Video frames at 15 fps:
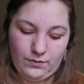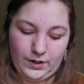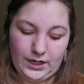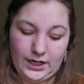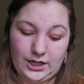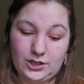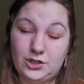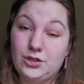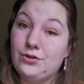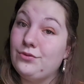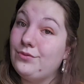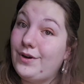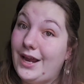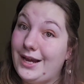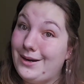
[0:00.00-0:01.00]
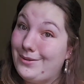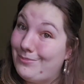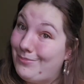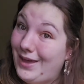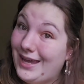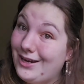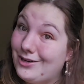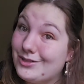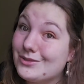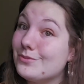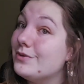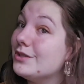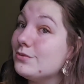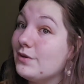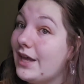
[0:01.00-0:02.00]
We need 2 red
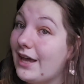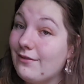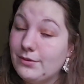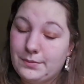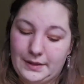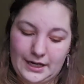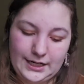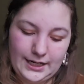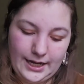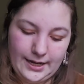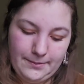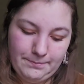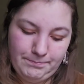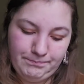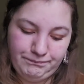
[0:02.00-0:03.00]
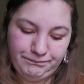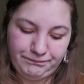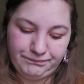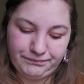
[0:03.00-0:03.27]
bears, which we haven't made yet.